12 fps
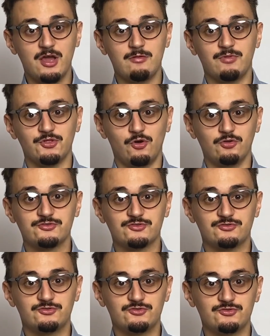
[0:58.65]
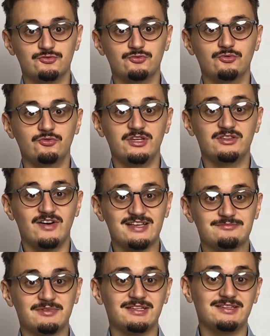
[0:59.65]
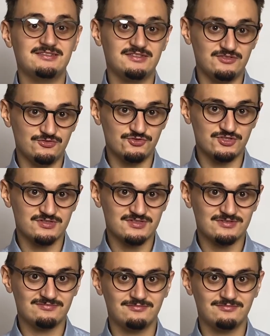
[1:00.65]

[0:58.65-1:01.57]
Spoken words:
but also to investment institutions.